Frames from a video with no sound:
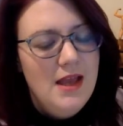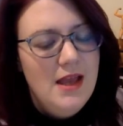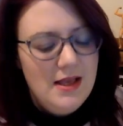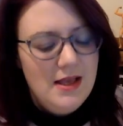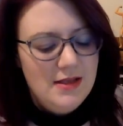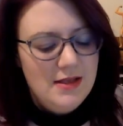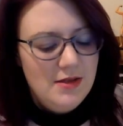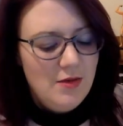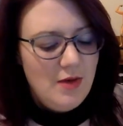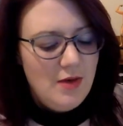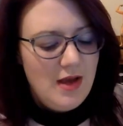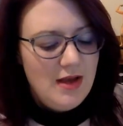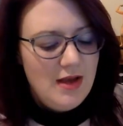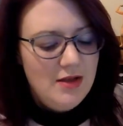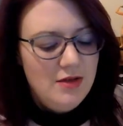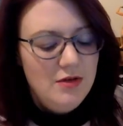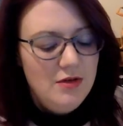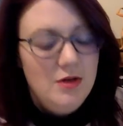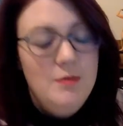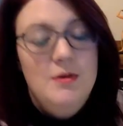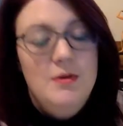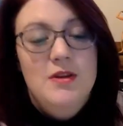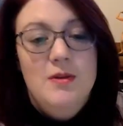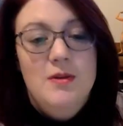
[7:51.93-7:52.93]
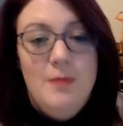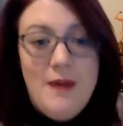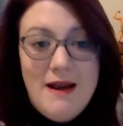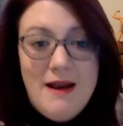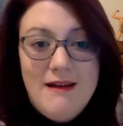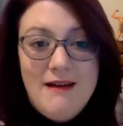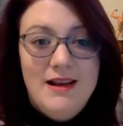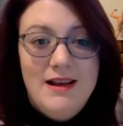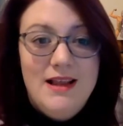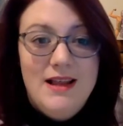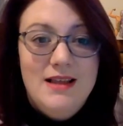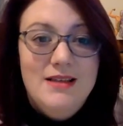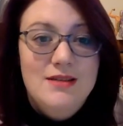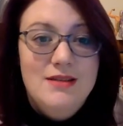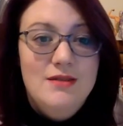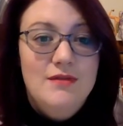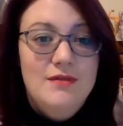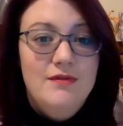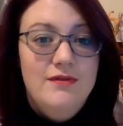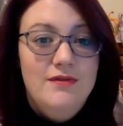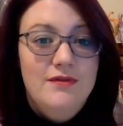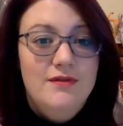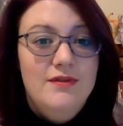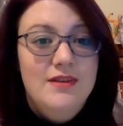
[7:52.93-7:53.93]
So I talk about the parallels of
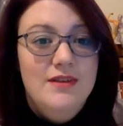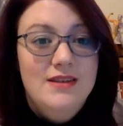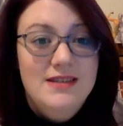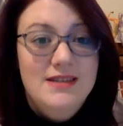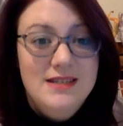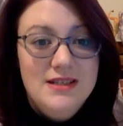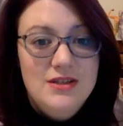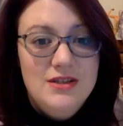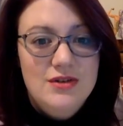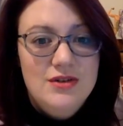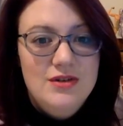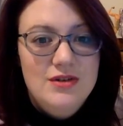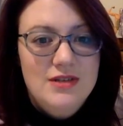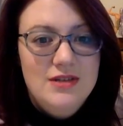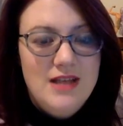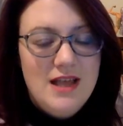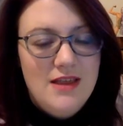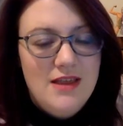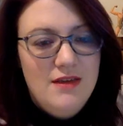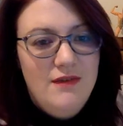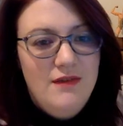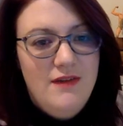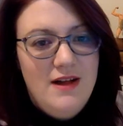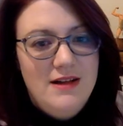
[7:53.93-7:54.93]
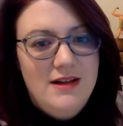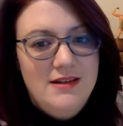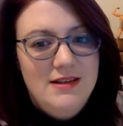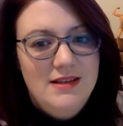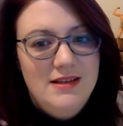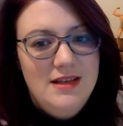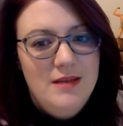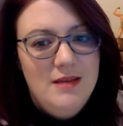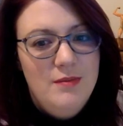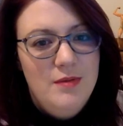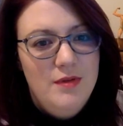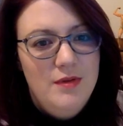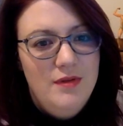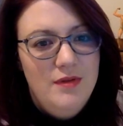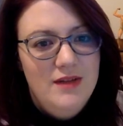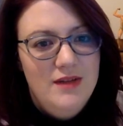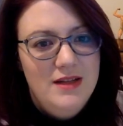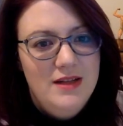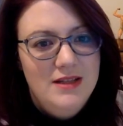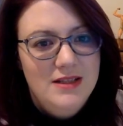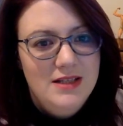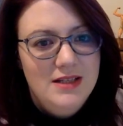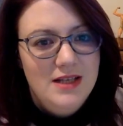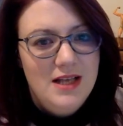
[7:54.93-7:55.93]
the sisters and the fact that they both
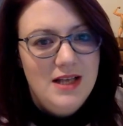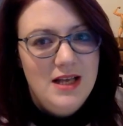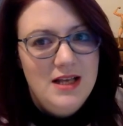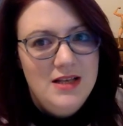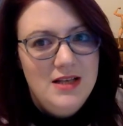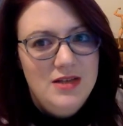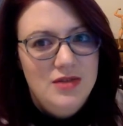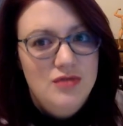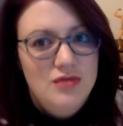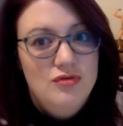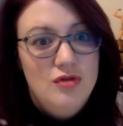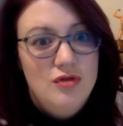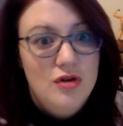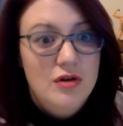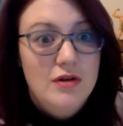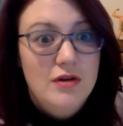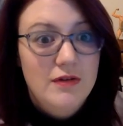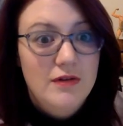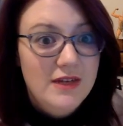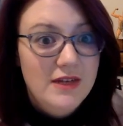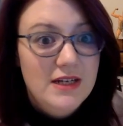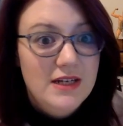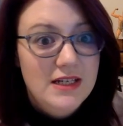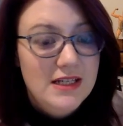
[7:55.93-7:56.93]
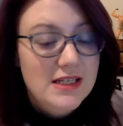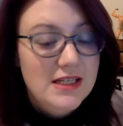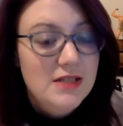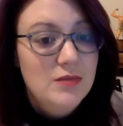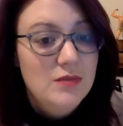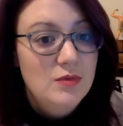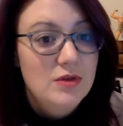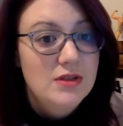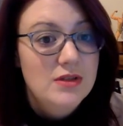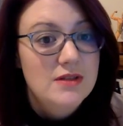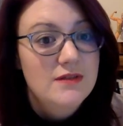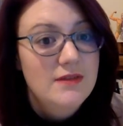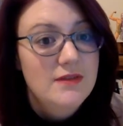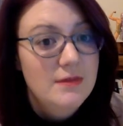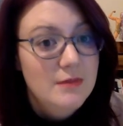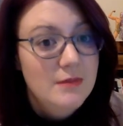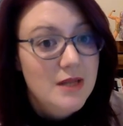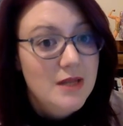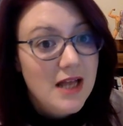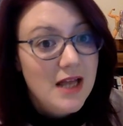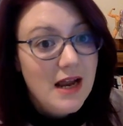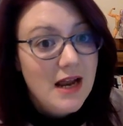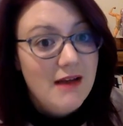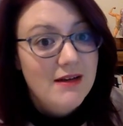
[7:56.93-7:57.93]
felt a strong affinity towards a
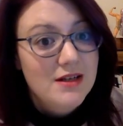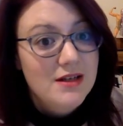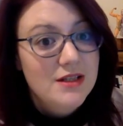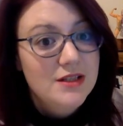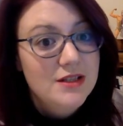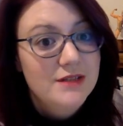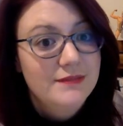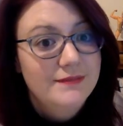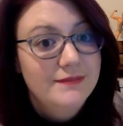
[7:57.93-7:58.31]
female character.